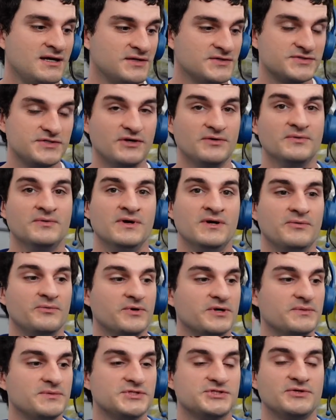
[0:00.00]
So we're
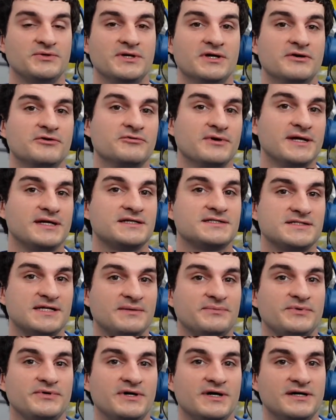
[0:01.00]
going to be showing a great
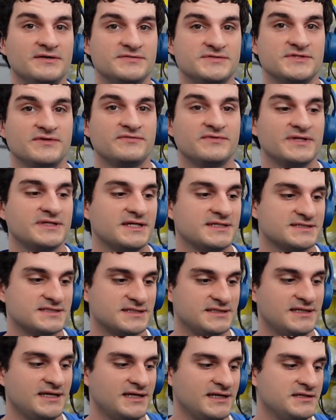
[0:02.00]
example of stuff like that
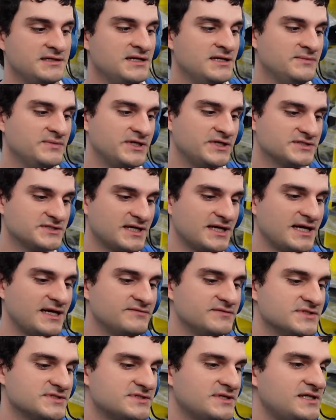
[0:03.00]
today, because I
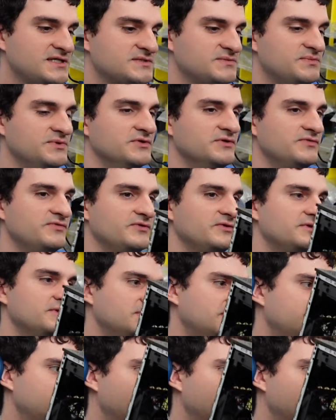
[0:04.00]
have this nice beautiful